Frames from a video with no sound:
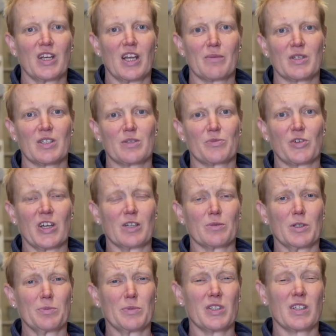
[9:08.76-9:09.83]
name is Marijke
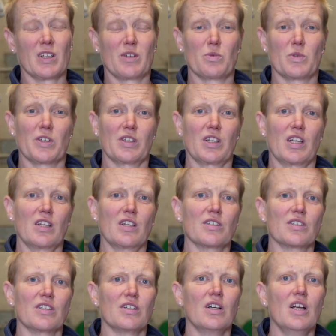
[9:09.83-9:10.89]
Bultmijn. I work
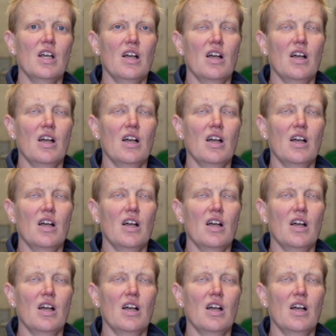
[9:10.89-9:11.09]
here,